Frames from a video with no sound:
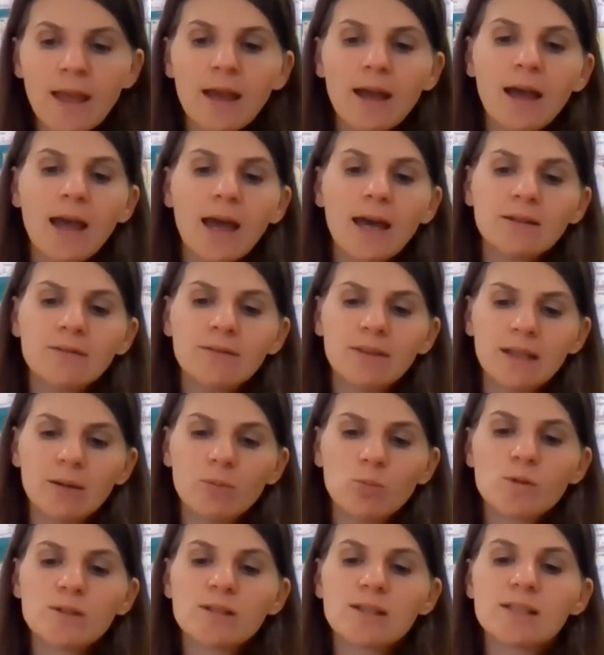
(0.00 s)
Ahead of them
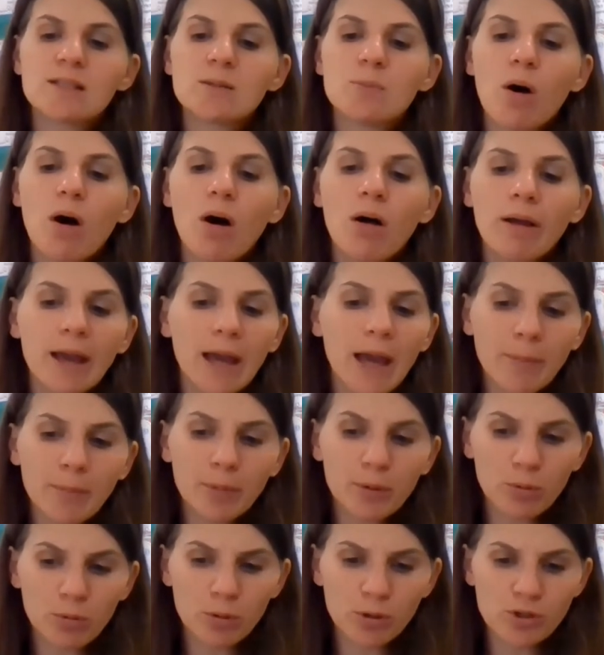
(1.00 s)
was a small
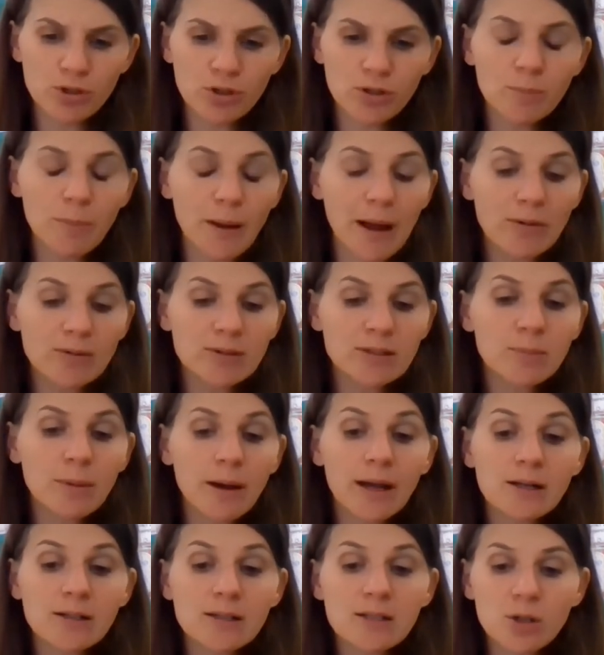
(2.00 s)
apple orchard bounded by
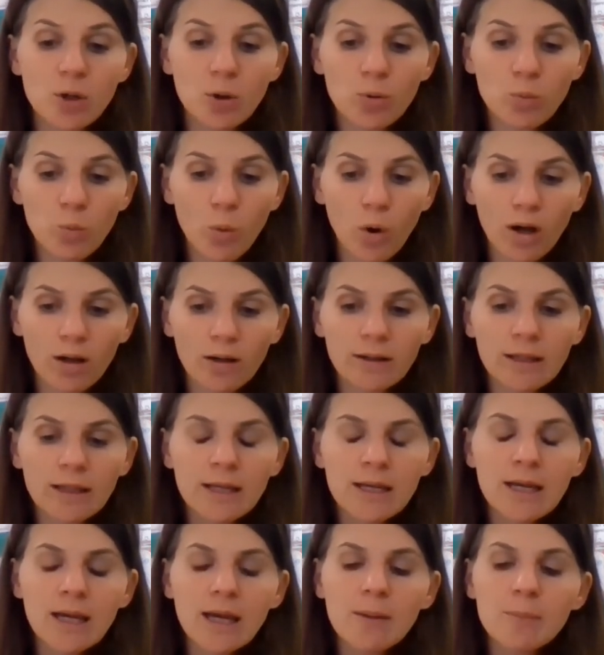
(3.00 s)
a stone wall,
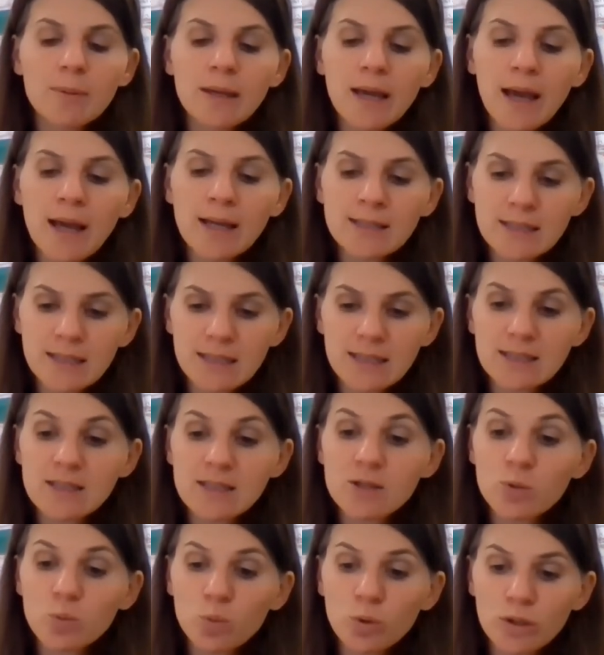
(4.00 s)
and beyond this,
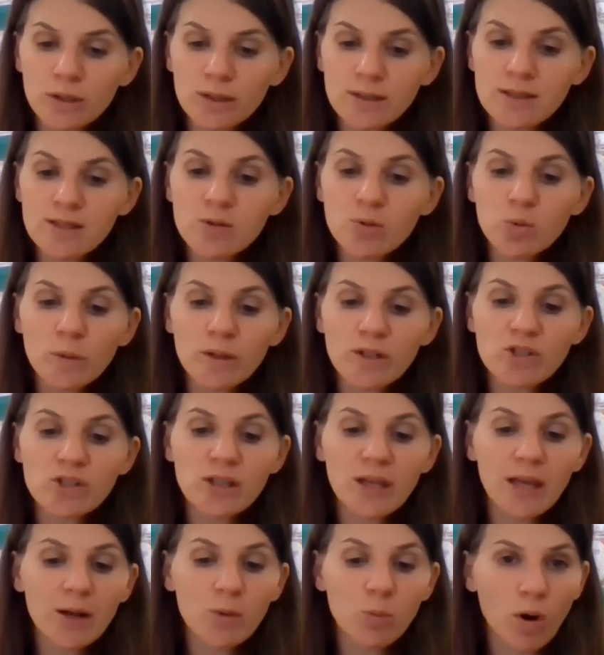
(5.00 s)
the woods through which
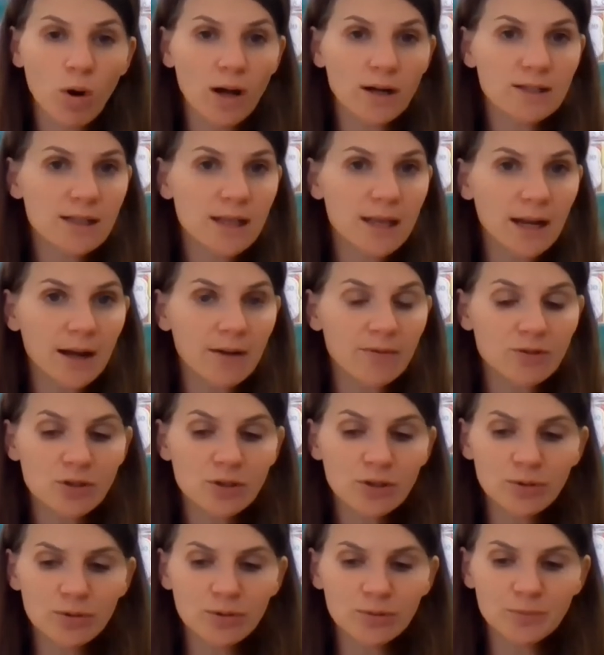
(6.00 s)
they had walked that
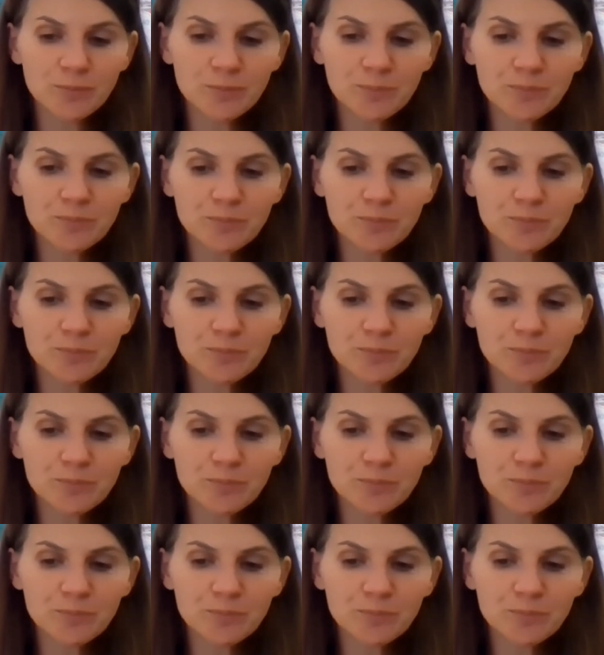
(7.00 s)
afternoon.